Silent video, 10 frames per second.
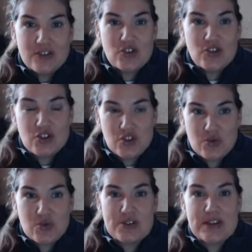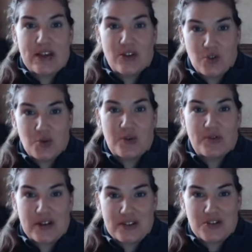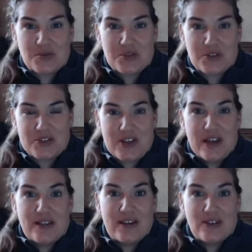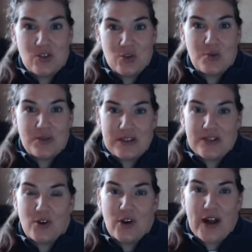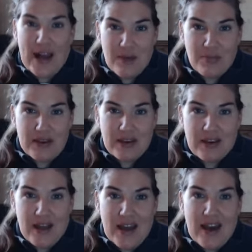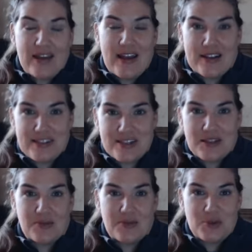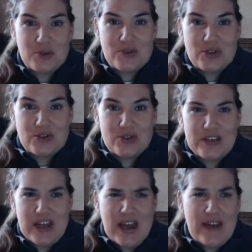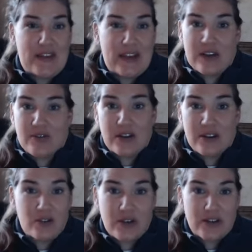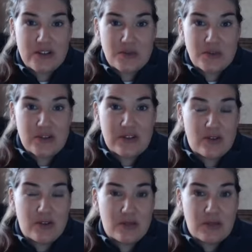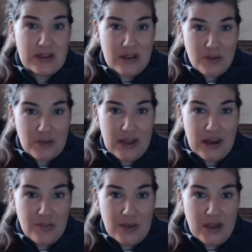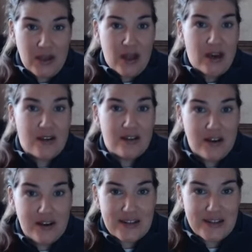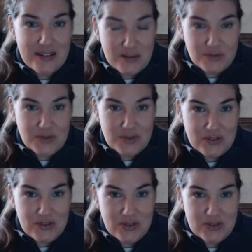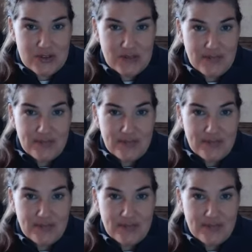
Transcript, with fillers: choose a group of customers that you believe are happy and ask them for reviews and then have other customers that you think might not be happy and not ask them for reviews